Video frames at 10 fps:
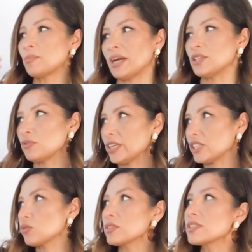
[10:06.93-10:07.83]

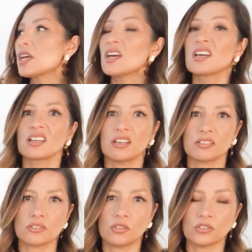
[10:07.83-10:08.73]
manufacturers
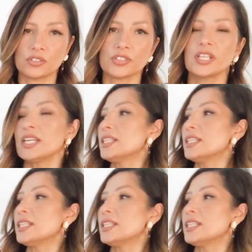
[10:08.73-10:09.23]
cut costs.